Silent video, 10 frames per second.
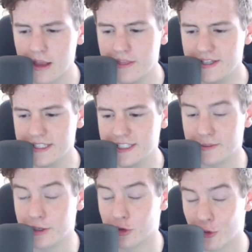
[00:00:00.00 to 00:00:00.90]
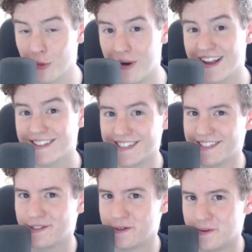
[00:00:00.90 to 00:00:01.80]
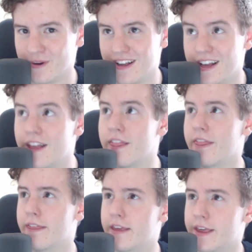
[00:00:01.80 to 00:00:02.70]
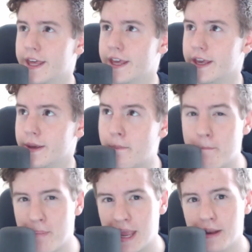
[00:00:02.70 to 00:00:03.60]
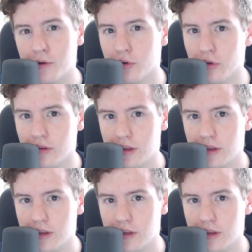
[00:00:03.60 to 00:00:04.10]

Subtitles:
This leads me directly into the pinnacle